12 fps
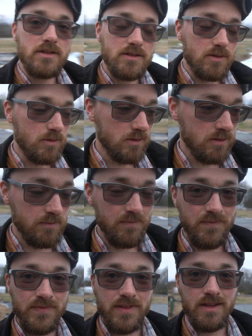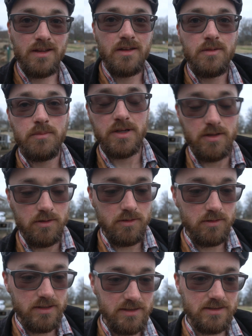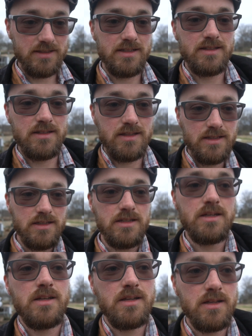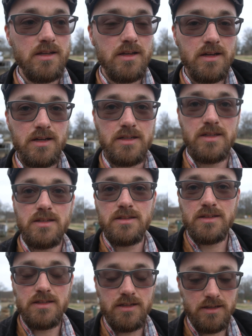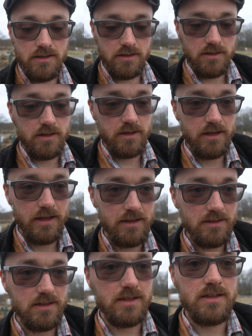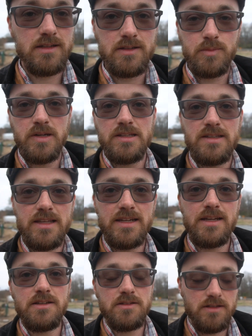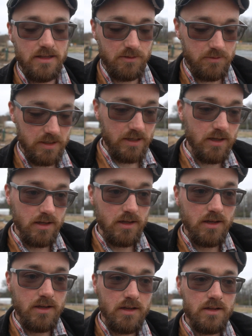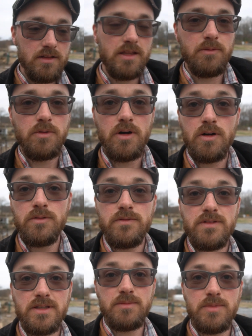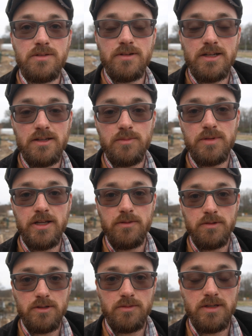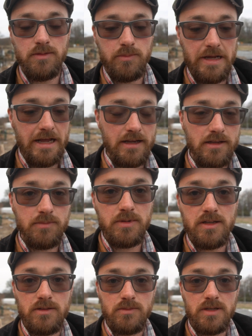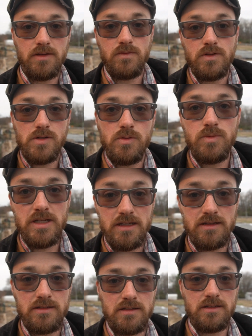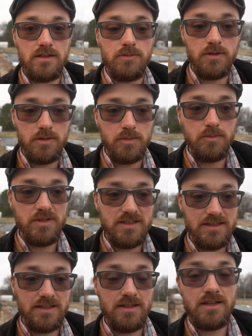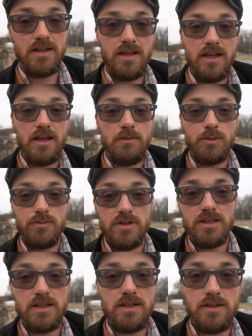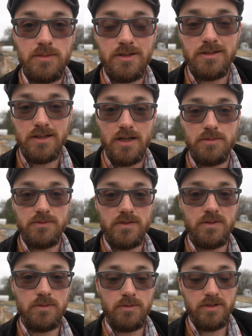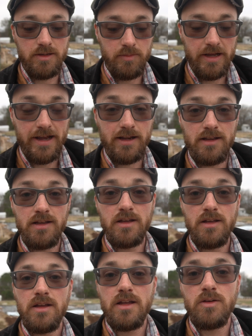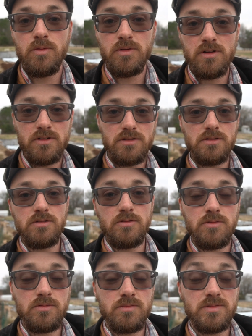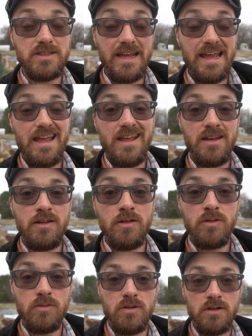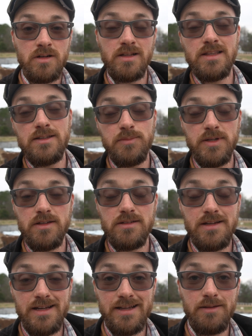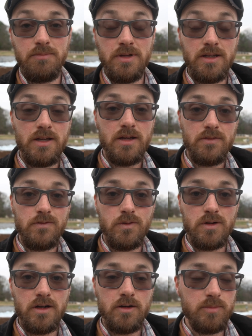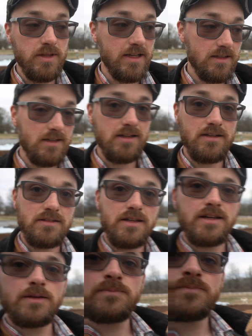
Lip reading: this corner. My goal is to get the onions in here and to get these beds laid out, so that way they will hopefully be ready to plant once we get back, because we have 2 weeks that we're going to be missing, and we really need to be on top of it when we get back in order to stay ahead, or at least be on time for our planting outside.